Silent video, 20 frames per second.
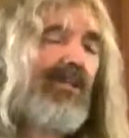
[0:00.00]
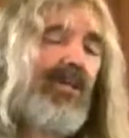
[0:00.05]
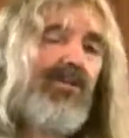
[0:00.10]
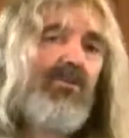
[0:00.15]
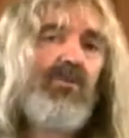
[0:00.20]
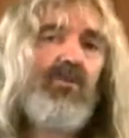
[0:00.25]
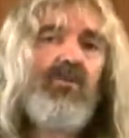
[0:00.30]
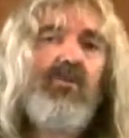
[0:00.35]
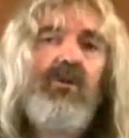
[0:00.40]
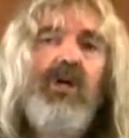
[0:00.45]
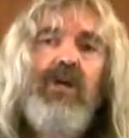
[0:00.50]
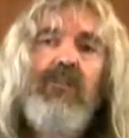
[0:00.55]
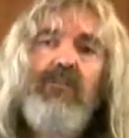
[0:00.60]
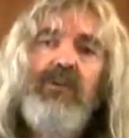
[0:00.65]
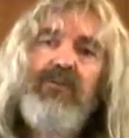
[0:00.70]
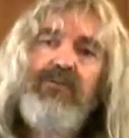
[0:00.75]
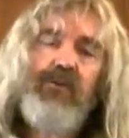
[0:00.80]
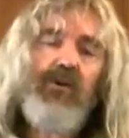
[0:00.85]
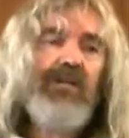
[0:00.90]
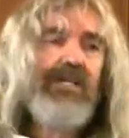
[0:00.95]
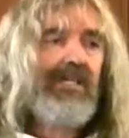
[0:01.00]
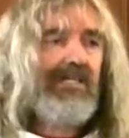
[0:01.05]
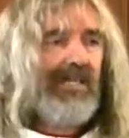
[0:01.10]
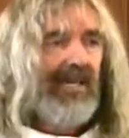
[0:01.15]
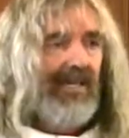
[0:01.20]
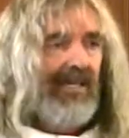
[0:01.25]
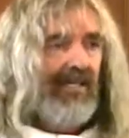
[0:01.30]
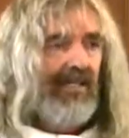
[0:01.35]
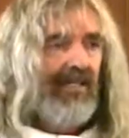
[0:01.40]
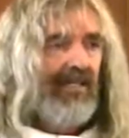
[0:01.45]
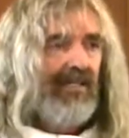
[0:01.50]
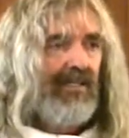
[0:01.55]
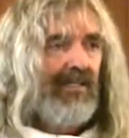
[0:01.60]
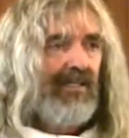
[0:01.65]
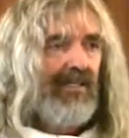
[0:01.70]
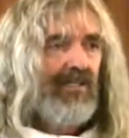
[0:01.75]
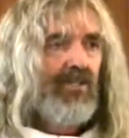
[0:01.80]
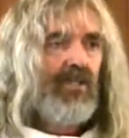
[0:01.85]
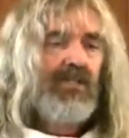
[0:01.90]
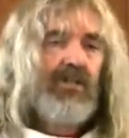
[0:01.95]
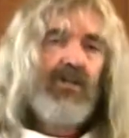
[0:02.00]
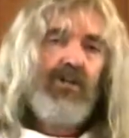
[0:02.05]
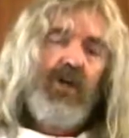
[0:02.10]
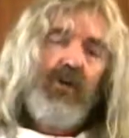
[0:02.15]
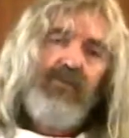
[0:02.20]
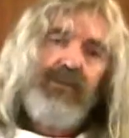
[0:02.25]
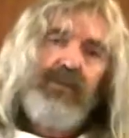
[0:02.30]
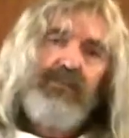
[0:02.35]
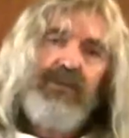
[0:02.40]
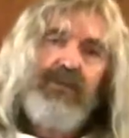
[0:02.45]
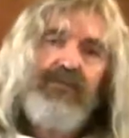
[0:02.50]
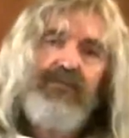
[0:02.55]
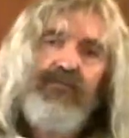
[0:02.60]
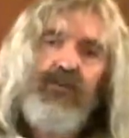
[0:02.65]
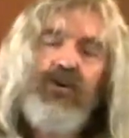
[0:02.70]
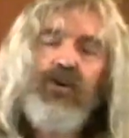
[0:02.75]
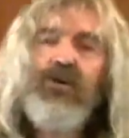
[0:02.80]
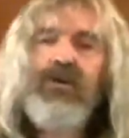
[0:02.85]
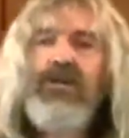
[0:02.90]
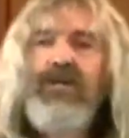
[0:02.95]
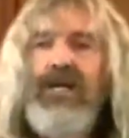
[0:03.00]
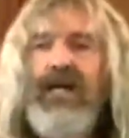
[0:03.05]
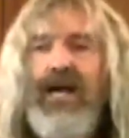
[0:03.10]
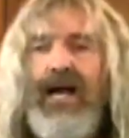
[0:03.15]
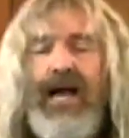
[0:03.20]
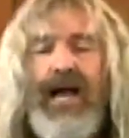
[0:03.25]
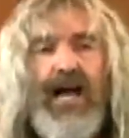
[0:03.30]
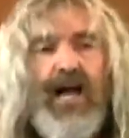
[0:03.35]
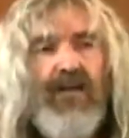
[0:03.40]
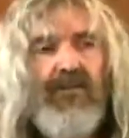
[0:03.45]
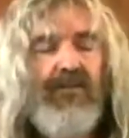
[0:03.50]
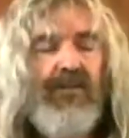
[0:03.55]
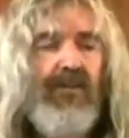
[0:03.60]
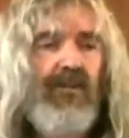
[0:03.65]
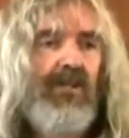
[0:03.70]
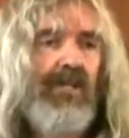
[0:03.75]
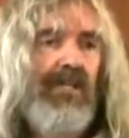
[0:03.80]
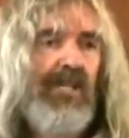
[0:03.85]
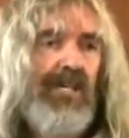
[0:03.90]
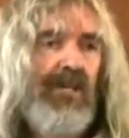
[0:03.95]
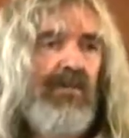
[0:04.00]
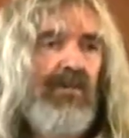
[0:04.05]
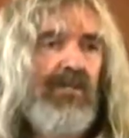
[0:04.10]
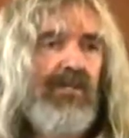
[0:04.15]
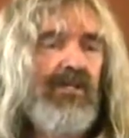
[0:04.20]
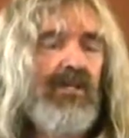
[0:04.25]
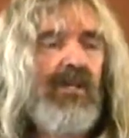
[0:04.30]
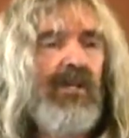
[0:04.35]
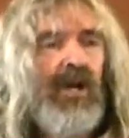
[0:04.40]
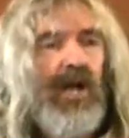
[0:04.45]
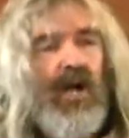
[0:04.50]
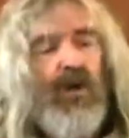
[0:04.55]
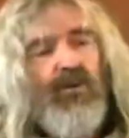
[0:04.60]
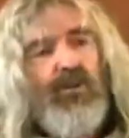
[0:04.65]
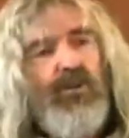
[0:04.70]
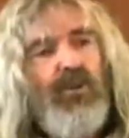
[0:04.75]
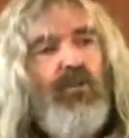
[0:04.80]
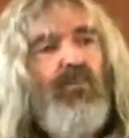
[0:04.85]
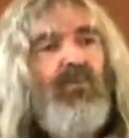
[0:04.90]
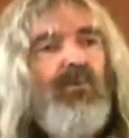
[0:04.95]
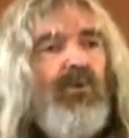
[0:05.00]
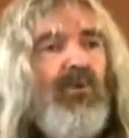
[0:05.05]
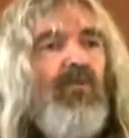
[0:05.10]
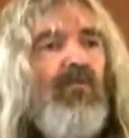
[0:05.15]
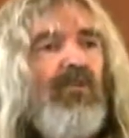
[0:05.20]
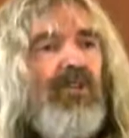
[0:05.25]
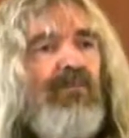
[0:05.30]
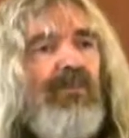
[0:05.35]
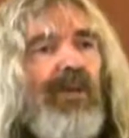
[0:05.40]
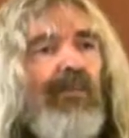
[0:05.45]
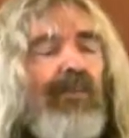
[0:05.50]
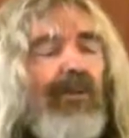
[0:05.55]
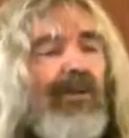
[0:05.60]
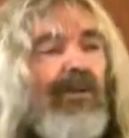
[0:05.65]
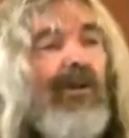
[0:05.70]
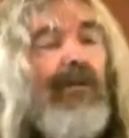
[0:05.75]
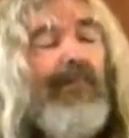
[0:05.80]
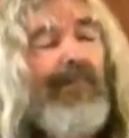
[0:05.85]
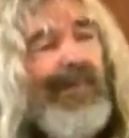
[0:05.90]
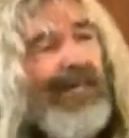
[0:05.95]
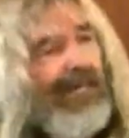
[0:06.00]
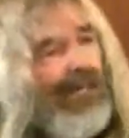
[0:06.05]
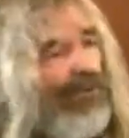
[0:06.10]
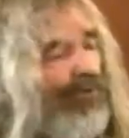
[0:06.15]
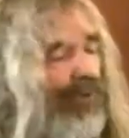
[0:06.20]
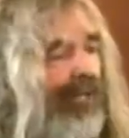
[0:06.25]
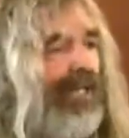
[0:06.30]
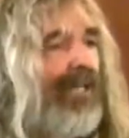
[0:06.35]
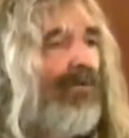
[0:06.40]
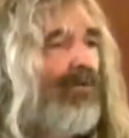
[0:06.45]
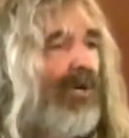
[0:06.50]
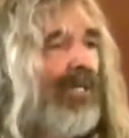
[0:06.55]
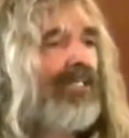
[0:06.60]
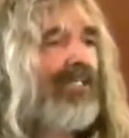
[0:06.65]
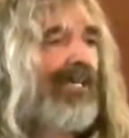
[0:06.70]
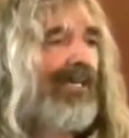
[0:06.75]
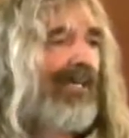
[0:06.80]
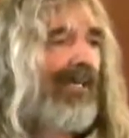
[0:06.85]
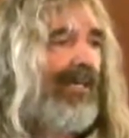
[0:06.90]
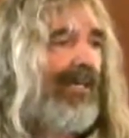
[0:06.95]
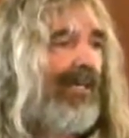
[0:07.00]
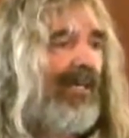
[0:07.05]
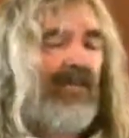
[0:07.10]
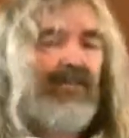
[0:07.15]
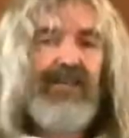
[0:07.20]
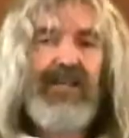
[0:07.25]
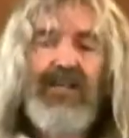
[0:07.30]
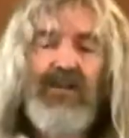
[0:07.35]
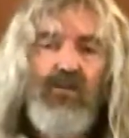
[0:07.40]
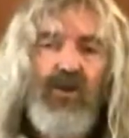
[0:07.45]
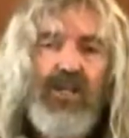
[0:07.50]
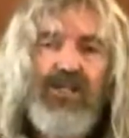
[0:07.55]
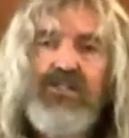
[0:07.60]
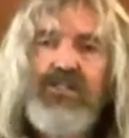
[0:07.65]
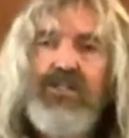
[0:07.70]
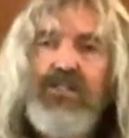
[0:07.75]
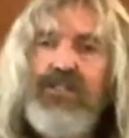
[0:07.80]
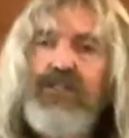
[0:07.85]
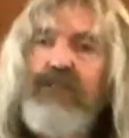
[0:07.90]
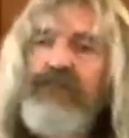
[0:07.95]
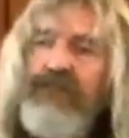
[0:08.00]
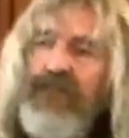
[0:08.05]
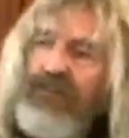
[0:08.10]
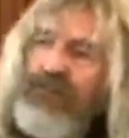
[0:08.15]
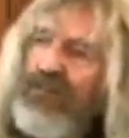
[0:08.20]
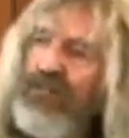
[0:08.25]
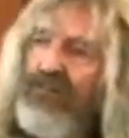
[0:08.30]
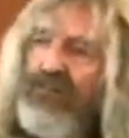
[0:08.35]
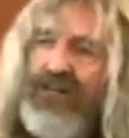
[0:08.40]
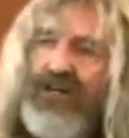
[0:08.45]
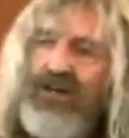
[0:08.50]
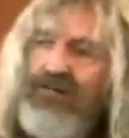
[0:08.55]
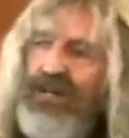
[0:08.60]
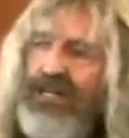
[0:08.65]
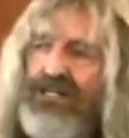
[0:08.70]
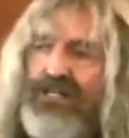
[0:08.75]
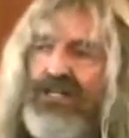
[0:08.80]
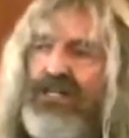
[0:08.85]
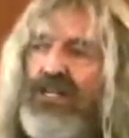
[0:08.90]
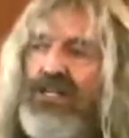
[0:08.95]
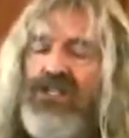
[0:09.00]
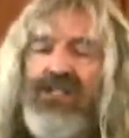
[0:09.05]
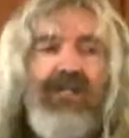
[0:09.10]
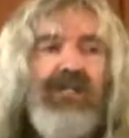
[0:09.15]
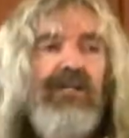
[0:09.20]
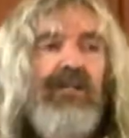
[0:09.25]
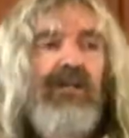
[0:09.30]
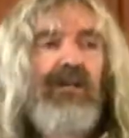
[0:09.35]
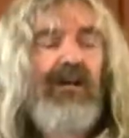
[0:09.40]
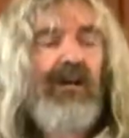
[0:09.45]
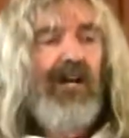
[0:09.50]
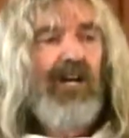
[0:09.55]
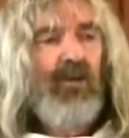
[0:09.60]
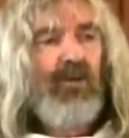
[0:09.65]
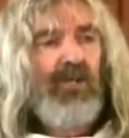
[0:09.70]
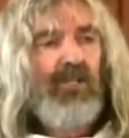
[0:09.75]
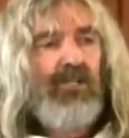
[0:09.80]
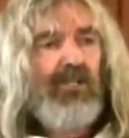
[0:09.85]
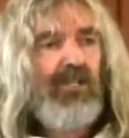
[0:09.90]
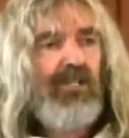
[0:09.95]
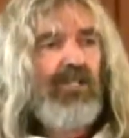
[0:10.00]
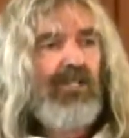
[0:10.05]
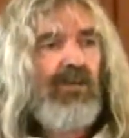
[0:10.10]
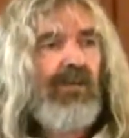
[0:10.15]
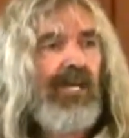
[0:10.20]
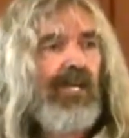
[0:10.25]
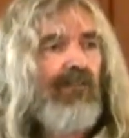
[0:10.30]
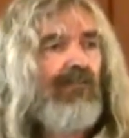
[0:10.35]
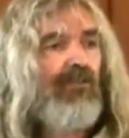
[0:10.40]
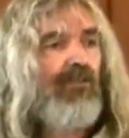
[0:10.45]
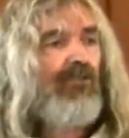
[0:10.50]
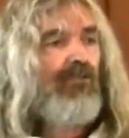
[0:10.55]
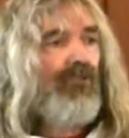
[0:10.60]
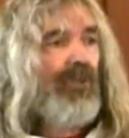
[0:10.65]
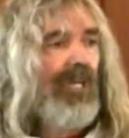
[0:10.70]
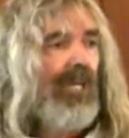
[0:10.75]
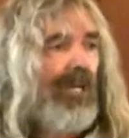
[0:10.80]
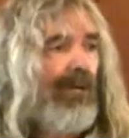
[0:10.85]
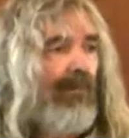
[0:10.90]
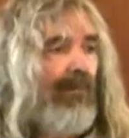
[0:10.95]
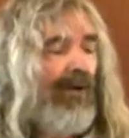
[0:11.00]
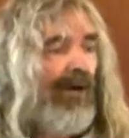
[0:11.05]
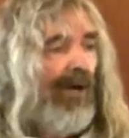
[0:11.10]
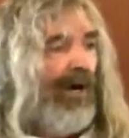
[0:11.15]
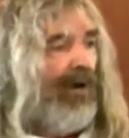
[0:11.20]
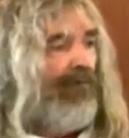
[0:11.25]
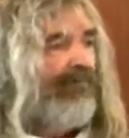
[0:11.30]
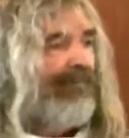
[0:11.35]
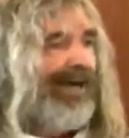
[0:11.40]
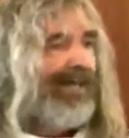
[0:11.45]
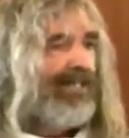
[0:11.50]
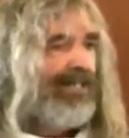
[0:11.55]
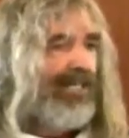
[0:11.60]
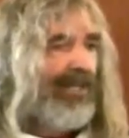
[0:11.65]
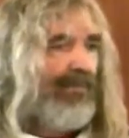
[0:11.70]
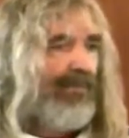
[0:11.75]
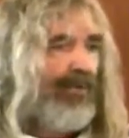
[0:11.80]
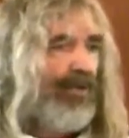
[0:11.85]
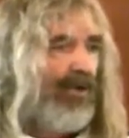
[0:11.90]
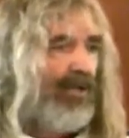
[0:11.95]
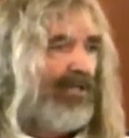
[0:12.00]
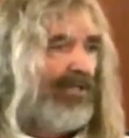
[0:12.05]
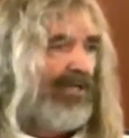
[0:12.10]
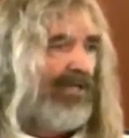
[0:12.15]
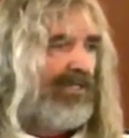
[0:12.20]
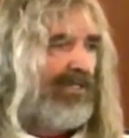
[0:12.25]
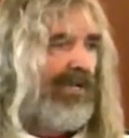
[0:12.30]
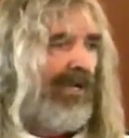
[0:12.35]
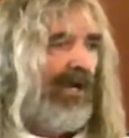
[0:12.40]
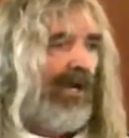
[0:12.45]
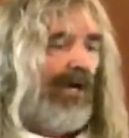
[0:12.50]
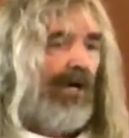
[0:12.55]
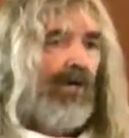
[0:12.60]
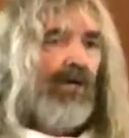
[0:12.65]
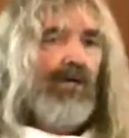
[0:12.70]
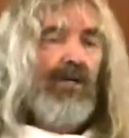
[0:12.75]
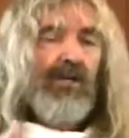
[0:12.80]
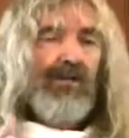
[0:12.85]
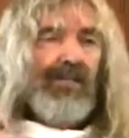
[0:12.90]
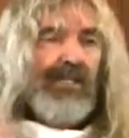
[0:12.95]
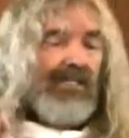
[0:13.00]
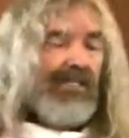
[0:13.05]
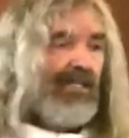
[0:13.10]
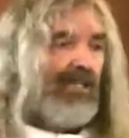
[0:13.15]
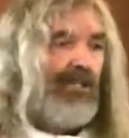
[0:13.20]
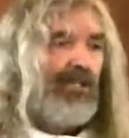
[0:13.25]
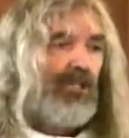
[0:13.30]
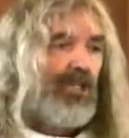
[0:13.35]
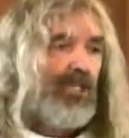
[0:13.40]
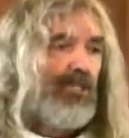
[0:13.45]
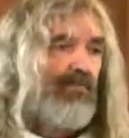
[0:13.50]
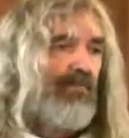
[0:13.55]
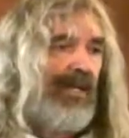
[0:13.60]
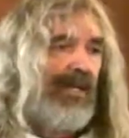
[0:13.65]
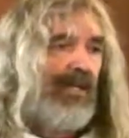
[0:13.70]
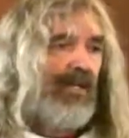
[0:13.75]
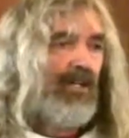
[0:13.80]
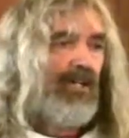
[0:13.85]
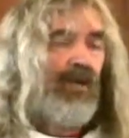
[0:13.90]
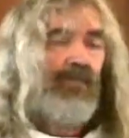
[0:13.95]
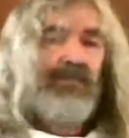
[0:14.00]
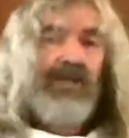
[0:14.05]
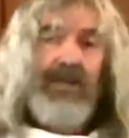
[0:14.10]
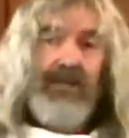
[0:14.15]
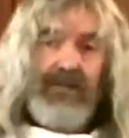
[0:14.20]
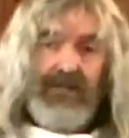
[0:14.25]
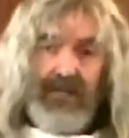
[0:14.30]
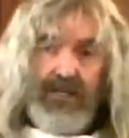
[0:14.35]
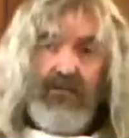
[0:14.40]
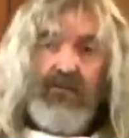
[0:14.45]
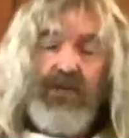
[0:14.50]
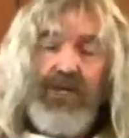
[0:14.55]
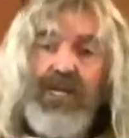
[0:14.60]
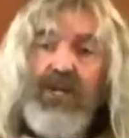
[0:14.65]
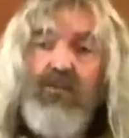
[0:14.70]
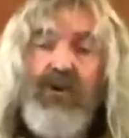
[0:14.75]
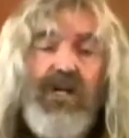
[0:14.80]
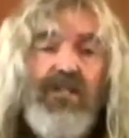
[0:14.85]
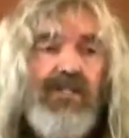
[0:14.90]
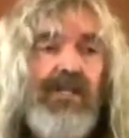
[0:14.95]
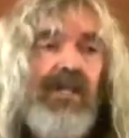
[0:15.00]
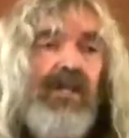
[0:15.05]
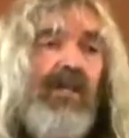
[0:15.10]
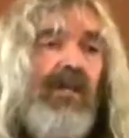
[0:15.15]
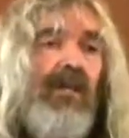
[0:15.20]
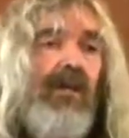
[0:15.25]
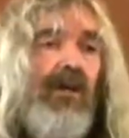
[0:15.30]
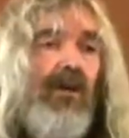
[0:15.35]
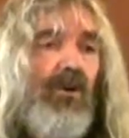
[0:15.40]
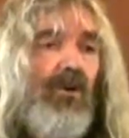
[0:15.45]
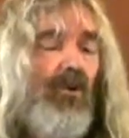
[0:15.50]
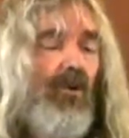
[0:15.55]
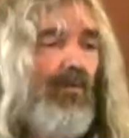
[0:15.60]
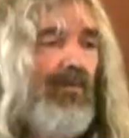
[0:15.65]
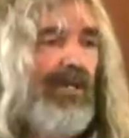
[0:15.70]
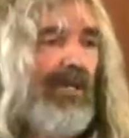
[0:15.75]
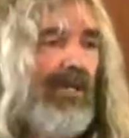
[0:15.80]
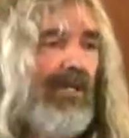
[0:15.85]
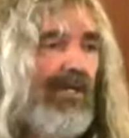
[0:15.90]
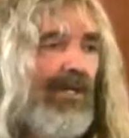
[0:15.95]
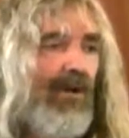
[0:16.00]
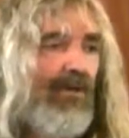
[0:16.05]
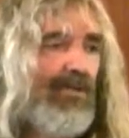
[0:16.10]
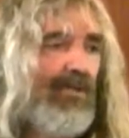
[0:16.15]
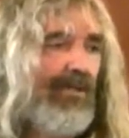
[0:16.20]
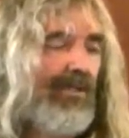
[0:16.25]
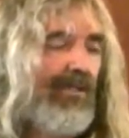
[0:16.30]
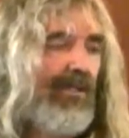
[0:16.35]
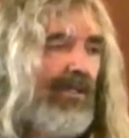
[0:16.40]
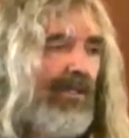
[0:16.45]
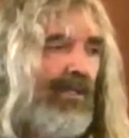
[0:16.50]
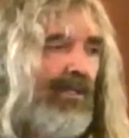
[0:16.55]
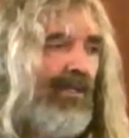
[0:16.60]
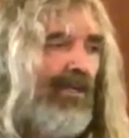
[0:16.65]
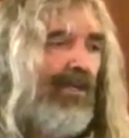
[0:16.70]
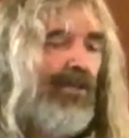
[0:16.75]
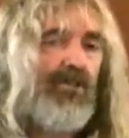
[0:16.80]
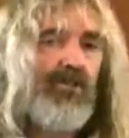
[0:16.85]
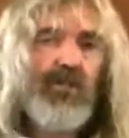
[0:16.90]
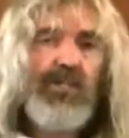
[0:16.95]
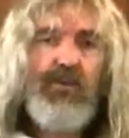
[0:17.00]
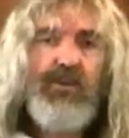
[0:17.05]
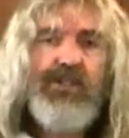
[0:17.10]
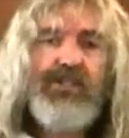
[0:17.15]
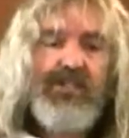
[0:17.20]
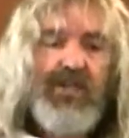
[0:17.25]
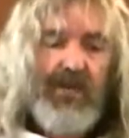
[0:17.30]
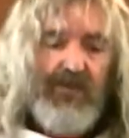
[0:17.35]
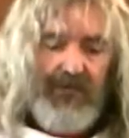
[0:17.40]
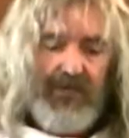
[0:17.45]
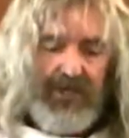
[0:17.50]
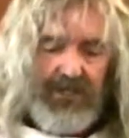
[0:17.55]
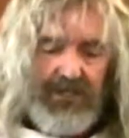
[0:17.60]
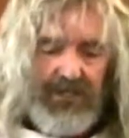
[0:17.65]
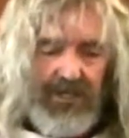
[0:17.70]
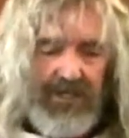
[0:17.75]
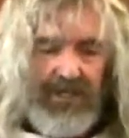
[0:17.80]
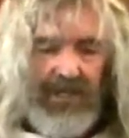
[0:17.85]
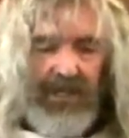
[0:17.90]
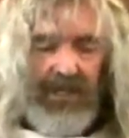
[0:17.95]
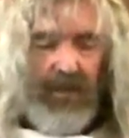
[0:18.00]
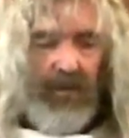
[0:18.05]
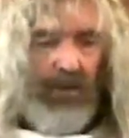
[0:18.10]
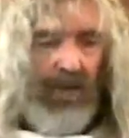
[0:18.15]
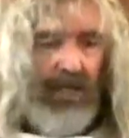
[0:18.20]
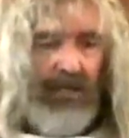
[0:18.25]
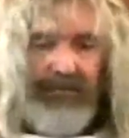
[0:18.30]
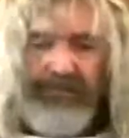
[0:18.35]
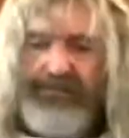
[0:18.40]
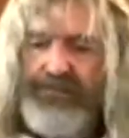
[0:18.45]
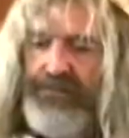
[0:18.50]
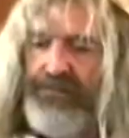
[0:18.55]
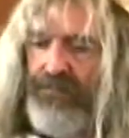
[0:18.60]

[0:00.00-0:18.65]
they knew before he died. So they're called the before-after images. How do you prove to people that it really was he? That it wasn't just a figment of their imagination, or it wasn't just some kind of a dream, or mass hypnosis, or that they didn't just make it up, that it really was he whom they encountered. So they would say, for instance, well,